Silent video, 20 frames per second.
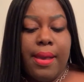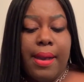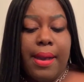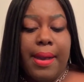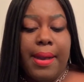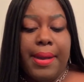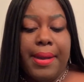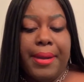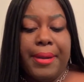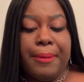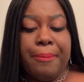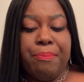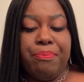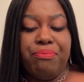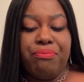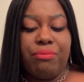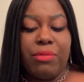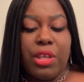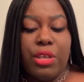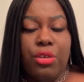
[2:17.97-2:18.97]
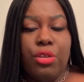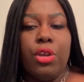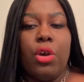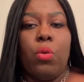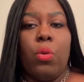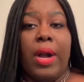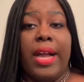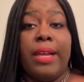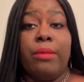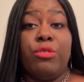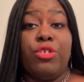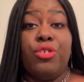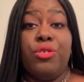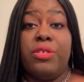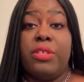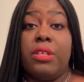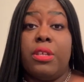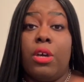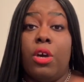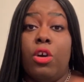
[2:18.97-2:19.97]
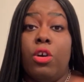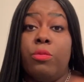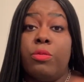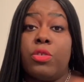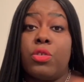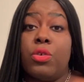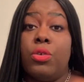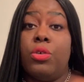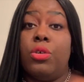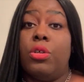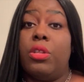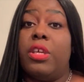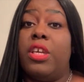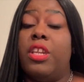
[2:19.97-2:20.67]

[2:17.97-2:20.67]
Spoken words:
you know, why I'm choosing to homeschool.